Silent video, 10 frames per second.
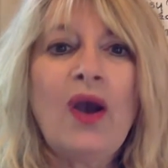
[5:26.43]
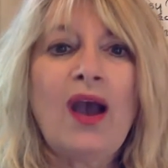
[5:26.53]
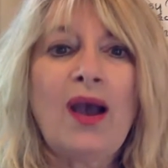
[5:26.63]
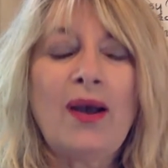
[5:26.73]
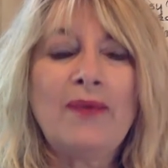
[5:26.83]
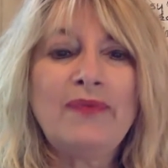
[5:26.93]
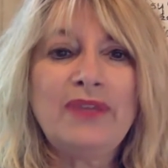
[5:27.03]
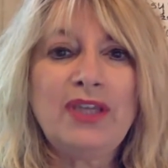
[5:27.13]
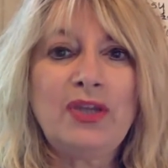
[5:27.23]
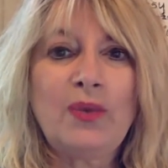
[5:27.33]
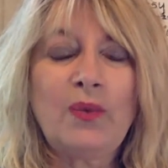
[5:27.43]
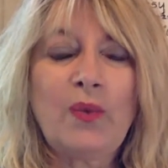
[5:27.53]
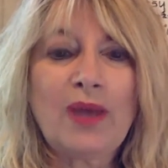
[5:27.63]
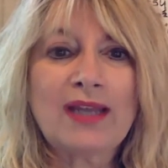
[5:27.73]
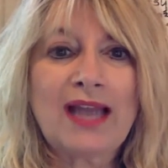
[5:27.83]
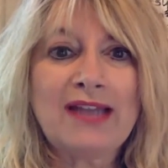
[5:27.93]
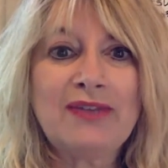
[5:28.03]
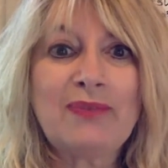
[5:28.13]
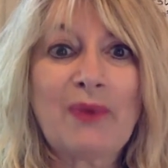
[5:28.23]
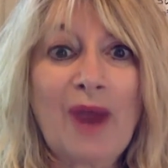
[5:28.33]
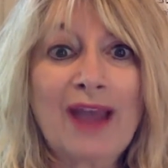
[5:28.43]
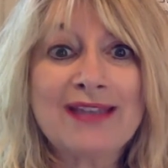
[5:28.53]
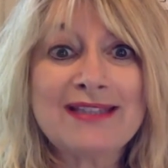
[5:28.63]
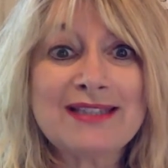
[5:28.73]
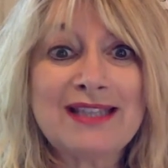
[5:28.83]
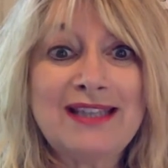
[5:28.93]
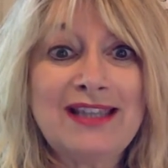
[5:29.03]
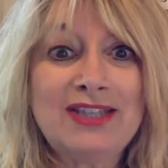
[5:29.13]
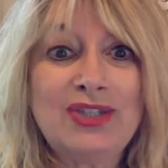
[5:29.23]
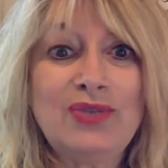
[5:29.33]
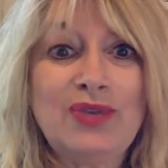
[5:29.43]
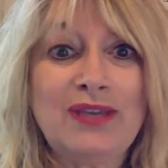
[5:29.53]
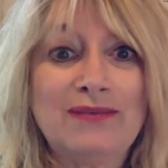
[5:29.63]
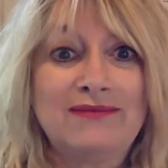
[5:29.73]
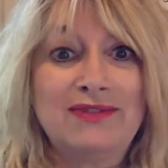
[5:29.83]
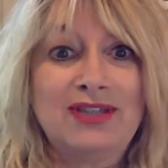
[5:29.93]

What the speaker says: what kind of price that you can